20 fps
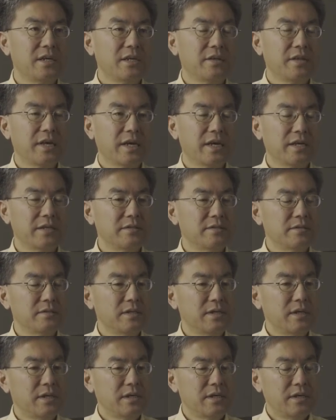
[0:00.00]
Then
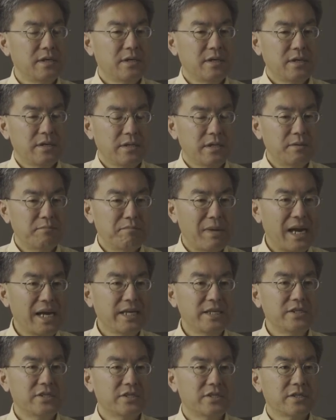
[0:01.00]
the
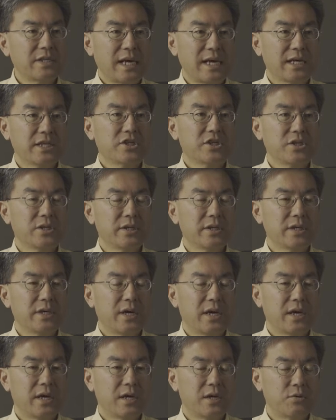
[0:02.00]
miners actually
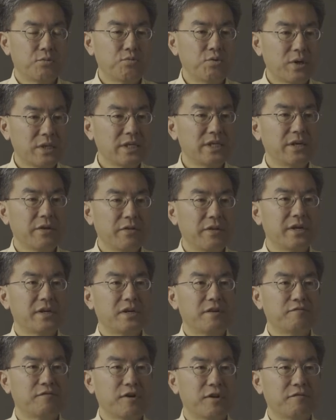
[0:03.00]
are working
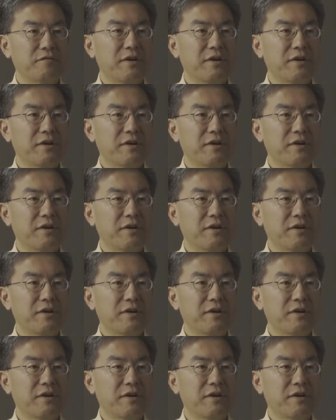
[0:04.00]
there for a